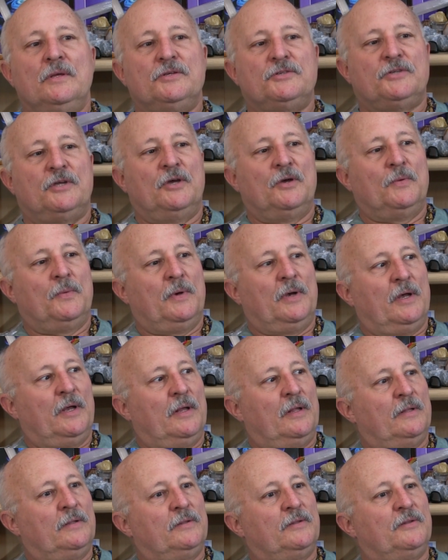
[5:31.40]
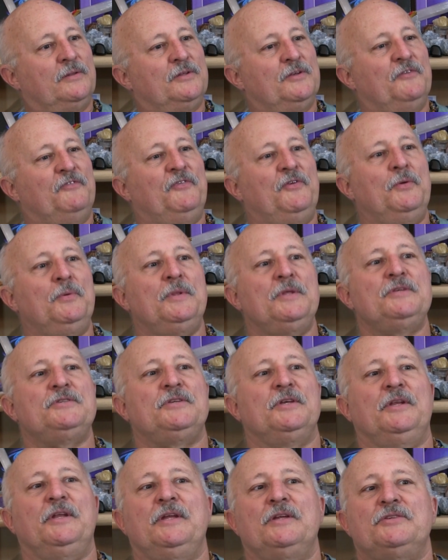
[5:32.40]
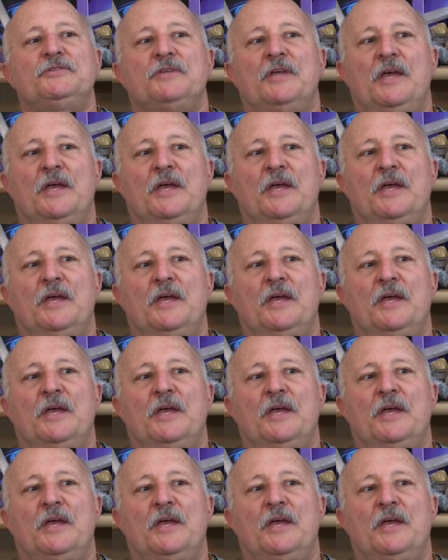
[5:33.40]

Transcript: So uh, a few of these idiots